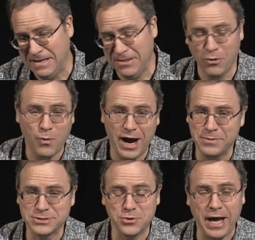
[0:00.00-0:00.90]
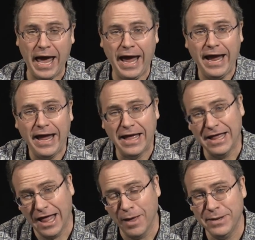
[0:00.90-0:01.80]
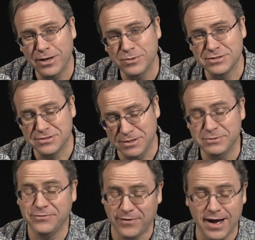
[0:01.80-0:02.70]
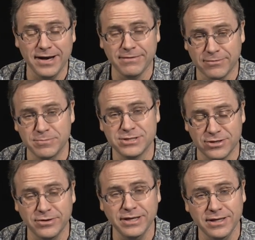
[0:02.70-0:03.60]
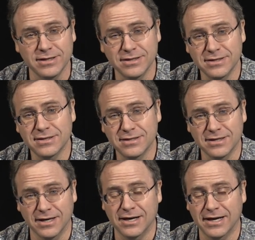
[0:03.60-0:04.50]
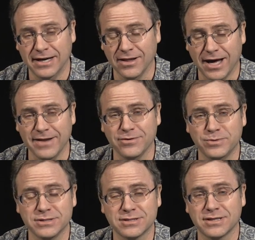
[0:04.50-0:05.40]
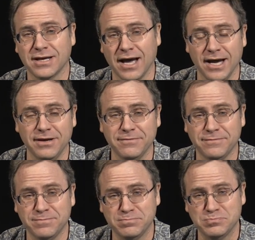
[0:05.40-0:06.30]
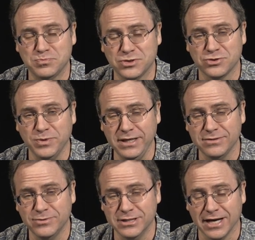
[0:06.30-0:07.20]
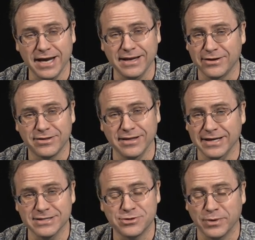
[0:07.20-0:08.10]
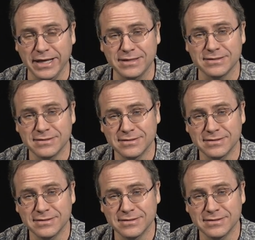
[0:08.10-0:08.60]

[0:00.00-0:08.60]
the wine was okay. I mean, it was fine for Missouri. And a lot of it was kind of sweet, which I think is great.